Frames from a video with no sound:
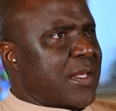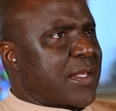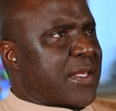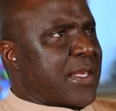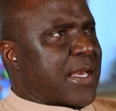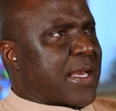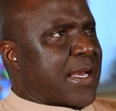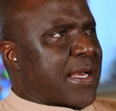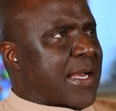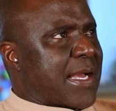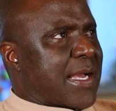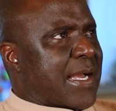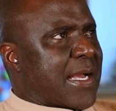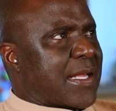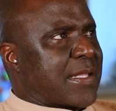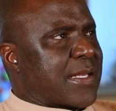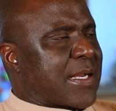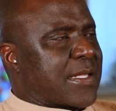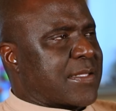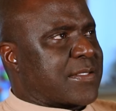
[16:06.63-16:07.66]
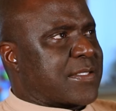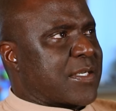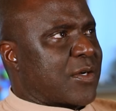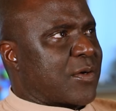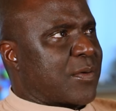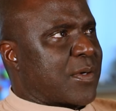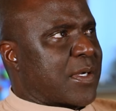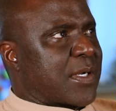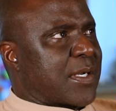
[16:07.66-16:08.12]
Yeah, I
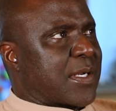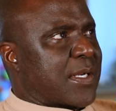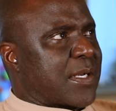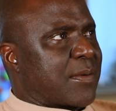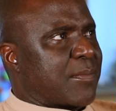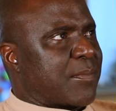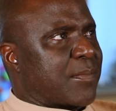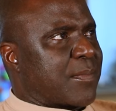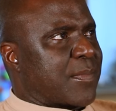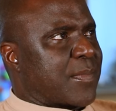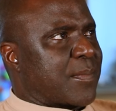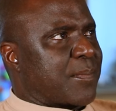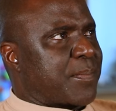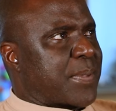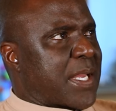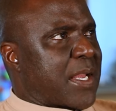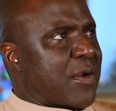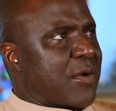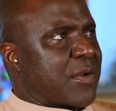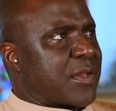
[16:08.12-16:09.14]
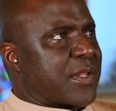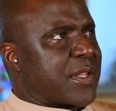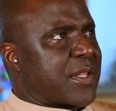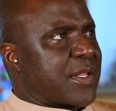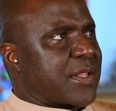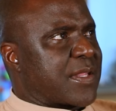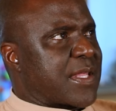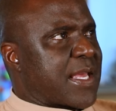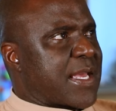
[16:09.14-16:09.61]
tell
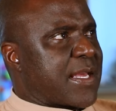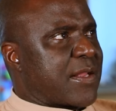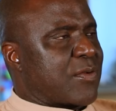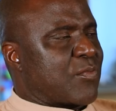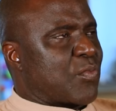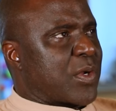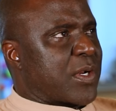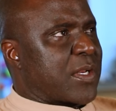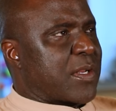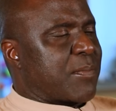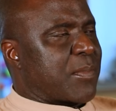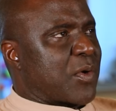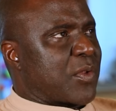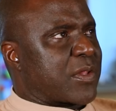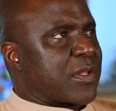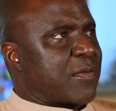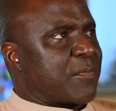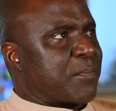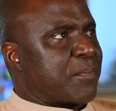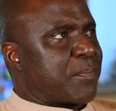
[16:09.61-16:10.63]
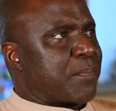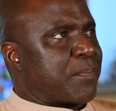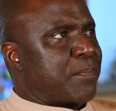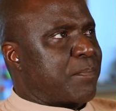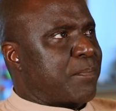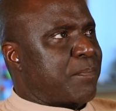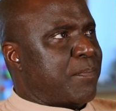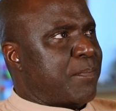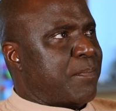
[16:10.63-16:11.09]
parents that one of the most
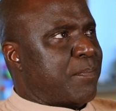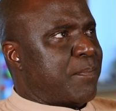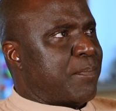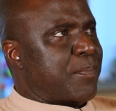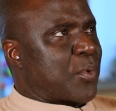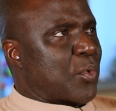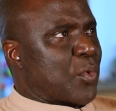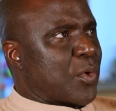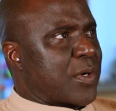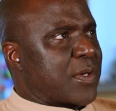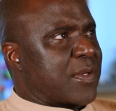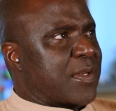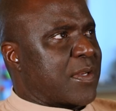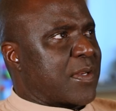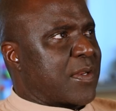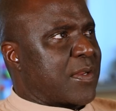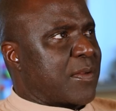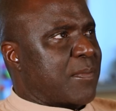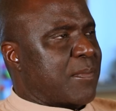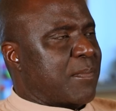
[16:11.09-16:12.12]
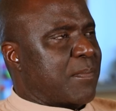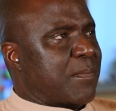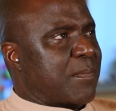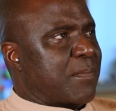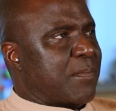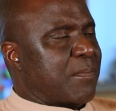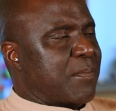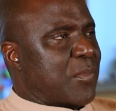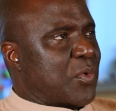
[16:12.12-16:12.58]
important
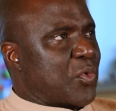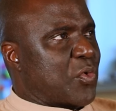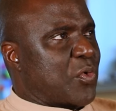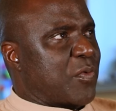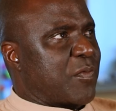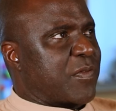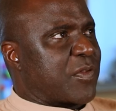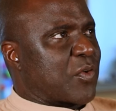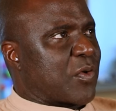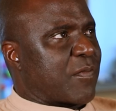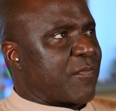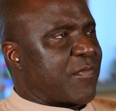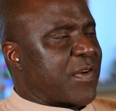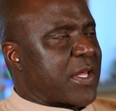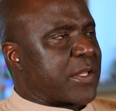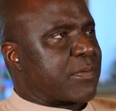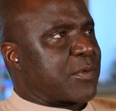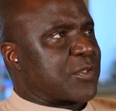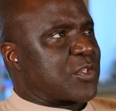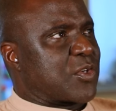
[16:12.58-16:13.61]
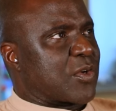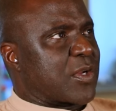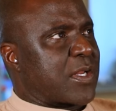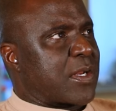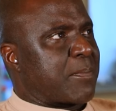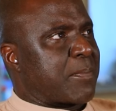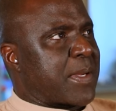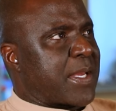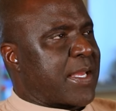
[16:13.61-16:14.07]
moves or investments you're
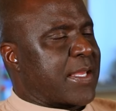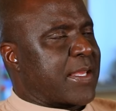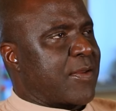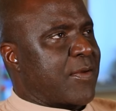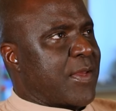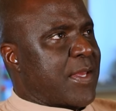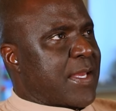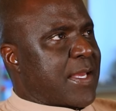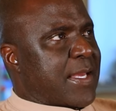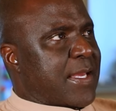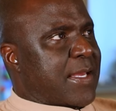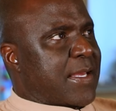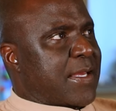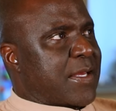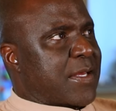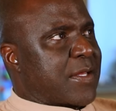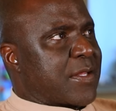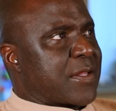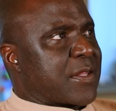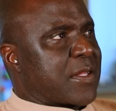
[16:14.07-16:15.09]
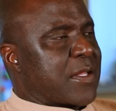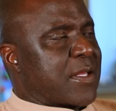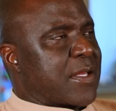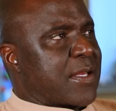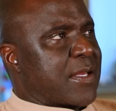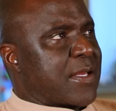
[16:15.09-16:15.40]
going to make is